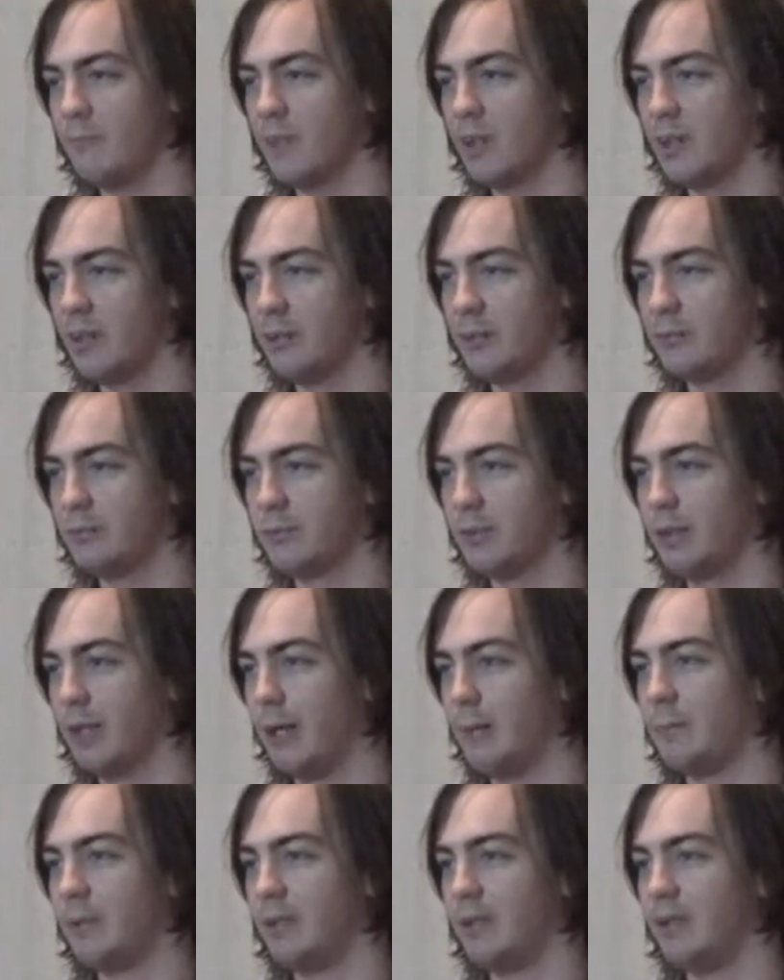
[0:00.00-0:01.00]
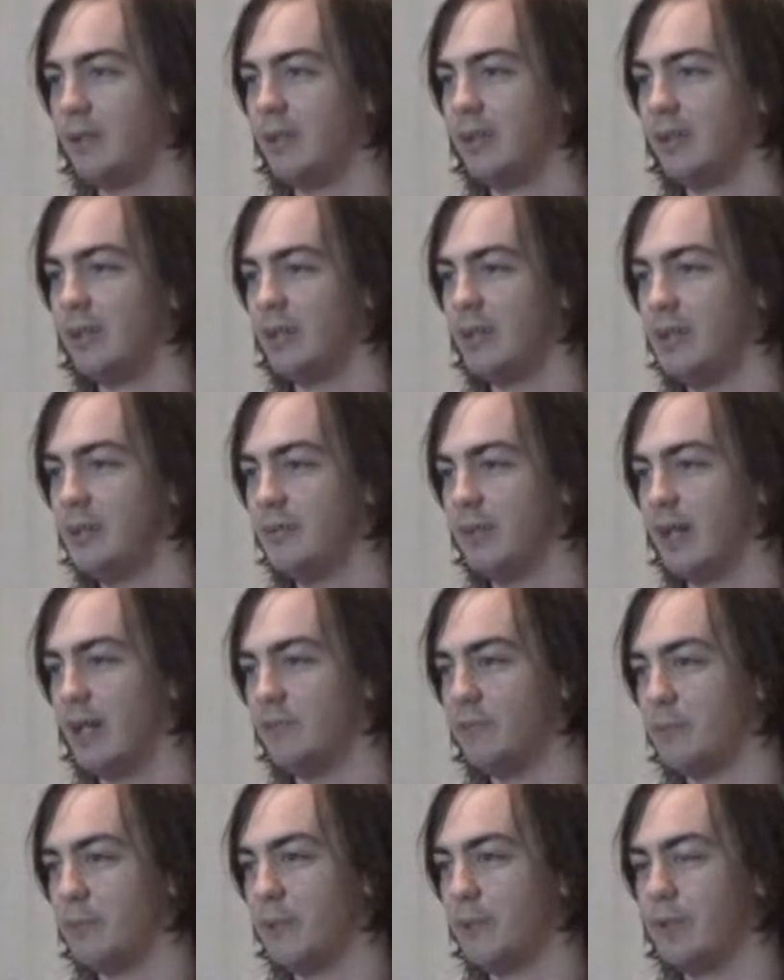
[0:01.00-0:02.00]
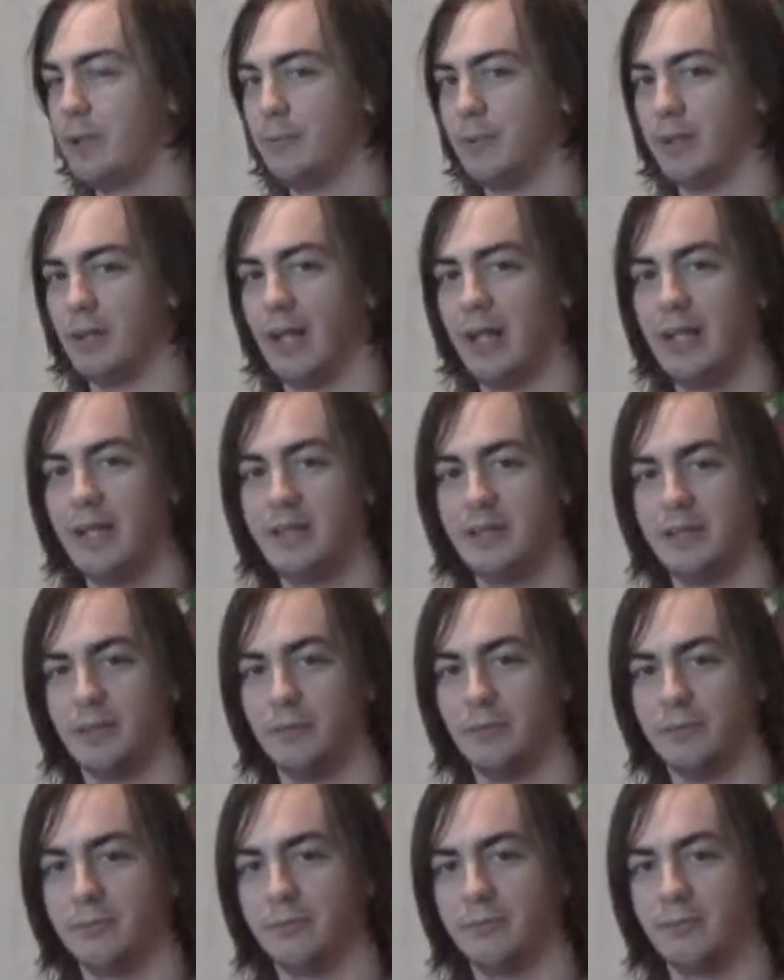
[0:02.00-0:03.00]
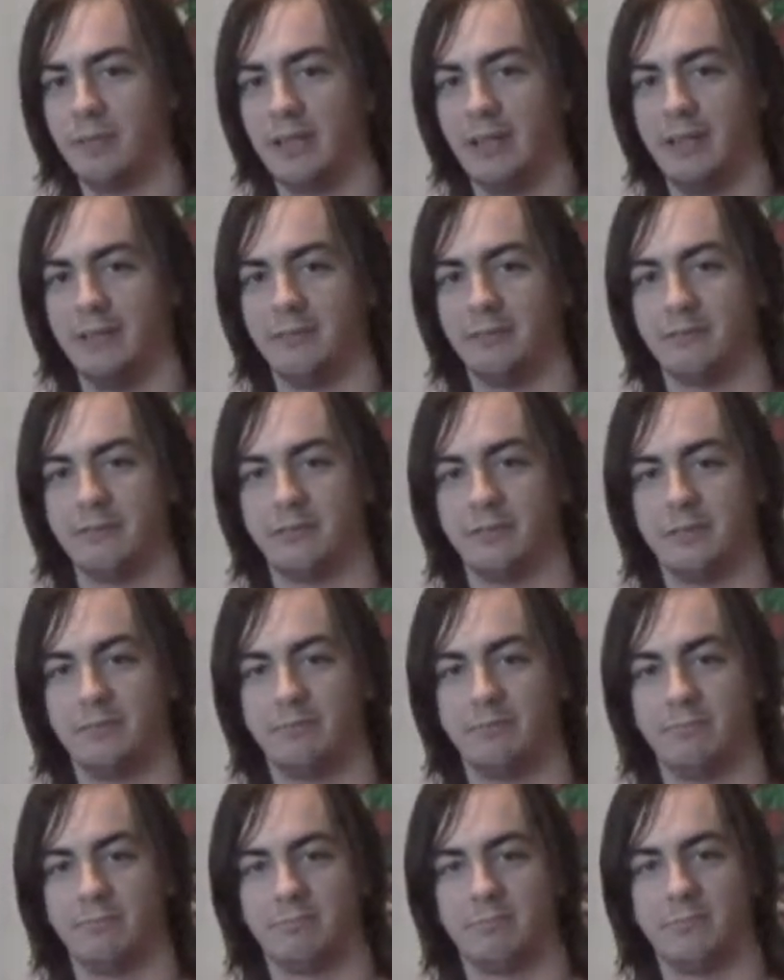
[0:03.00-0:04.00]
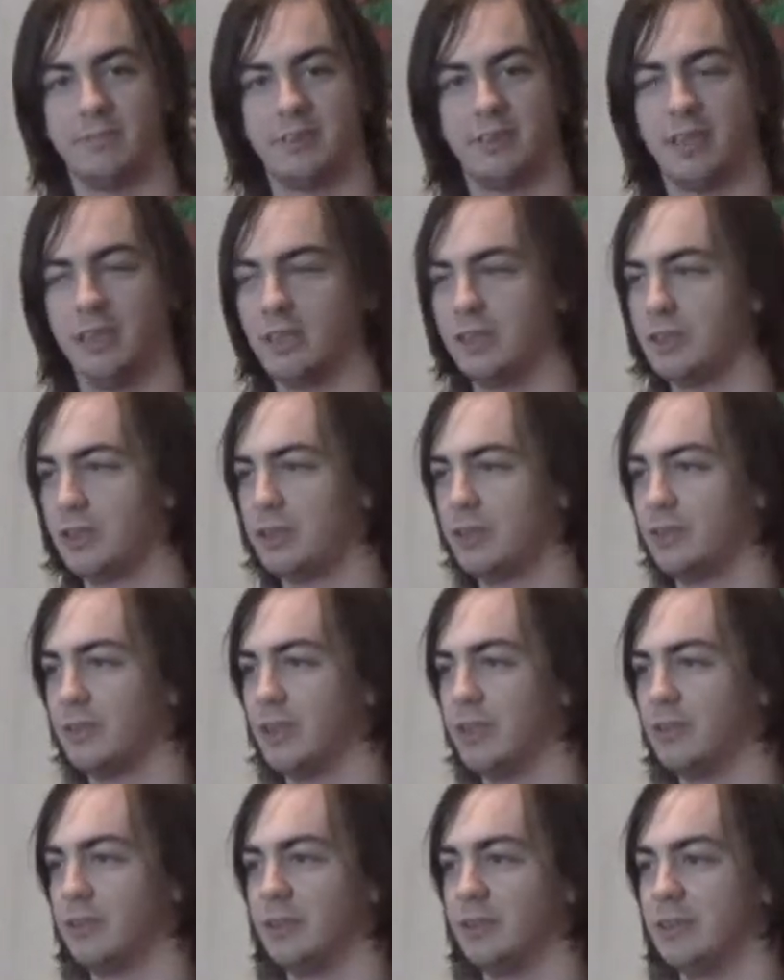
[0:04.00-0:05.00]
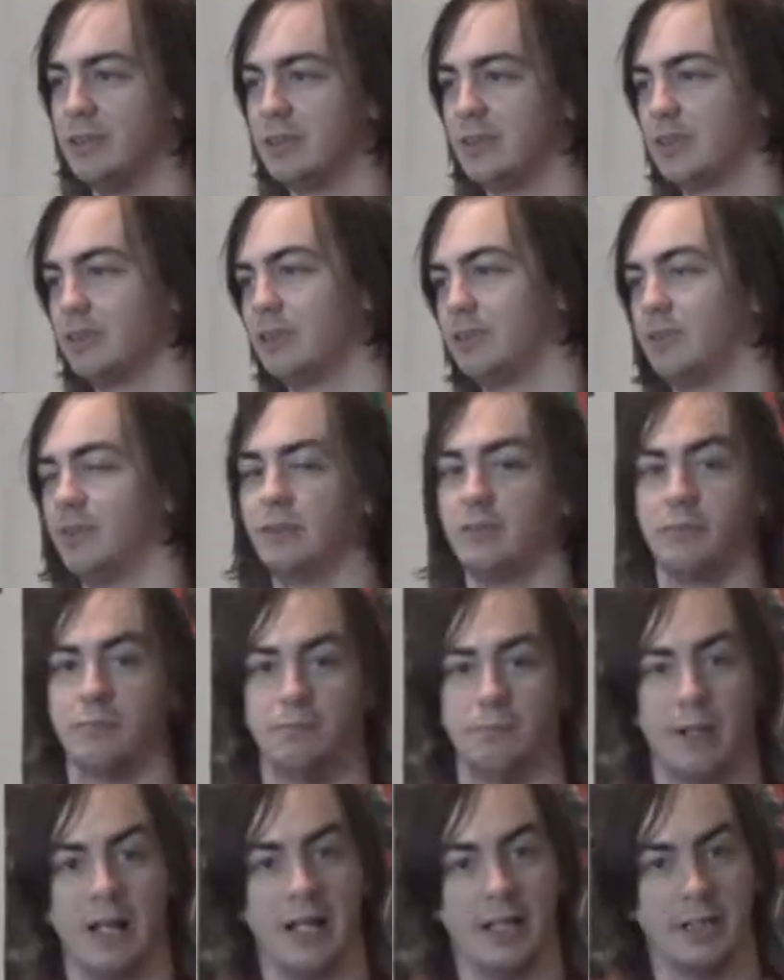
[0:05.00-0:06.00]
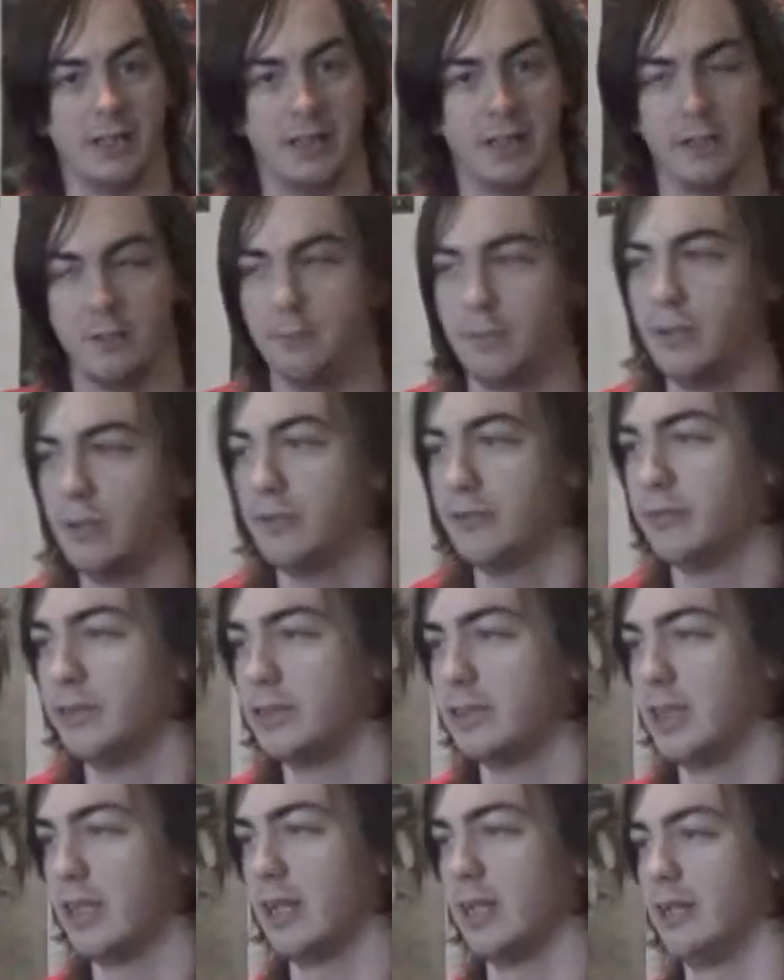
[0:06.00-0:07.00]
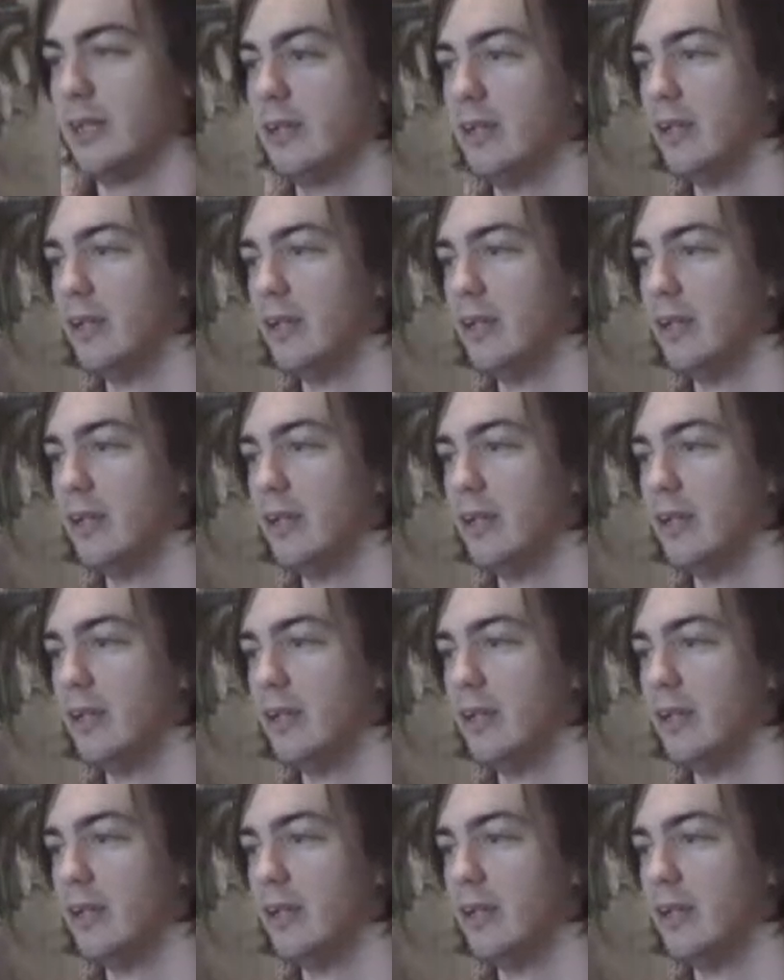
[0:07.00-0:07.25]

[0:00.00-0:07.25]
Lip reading: Oh, crap. Here I have a Pokeball. I don't have a touch screen on this, so back to the computer for a second.